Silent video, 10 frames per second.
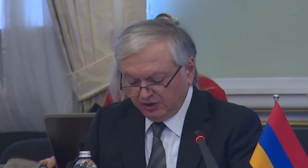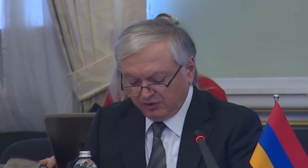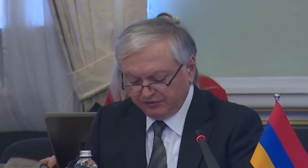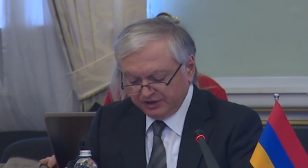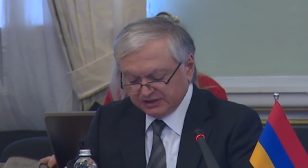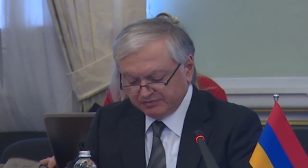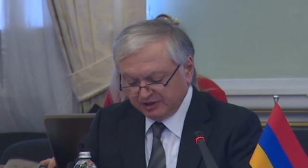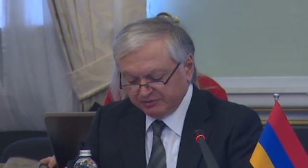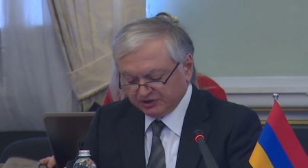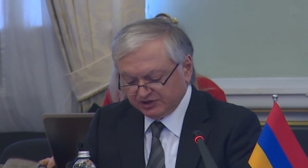of its
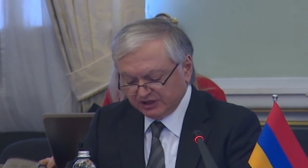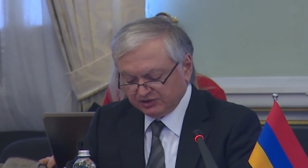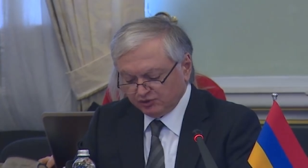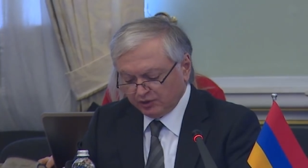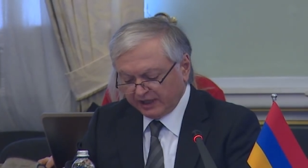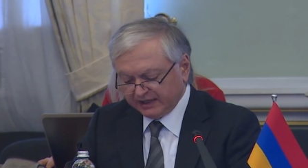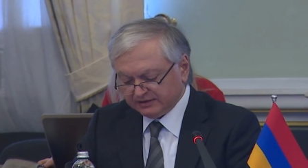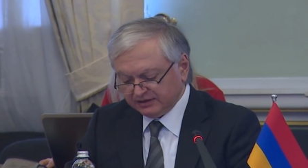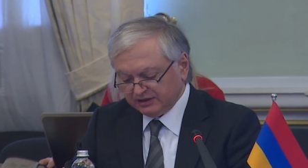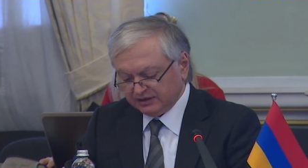member states to
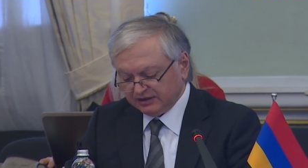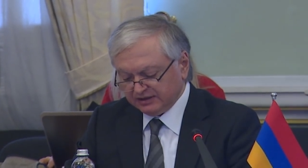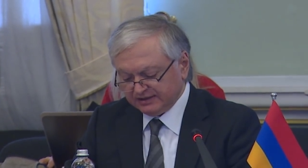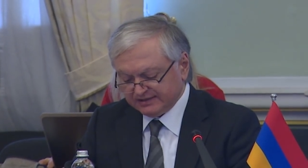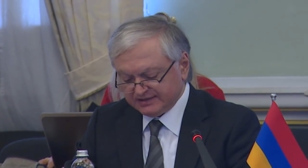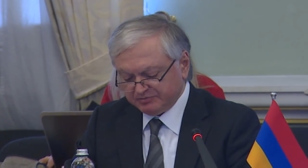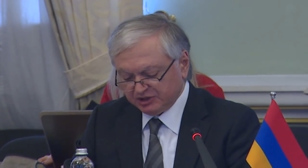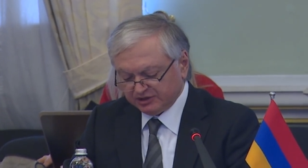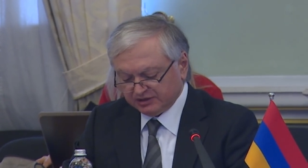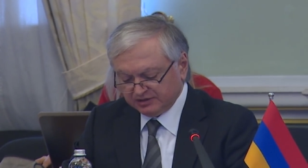act in this
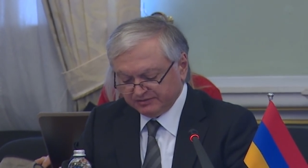spirit.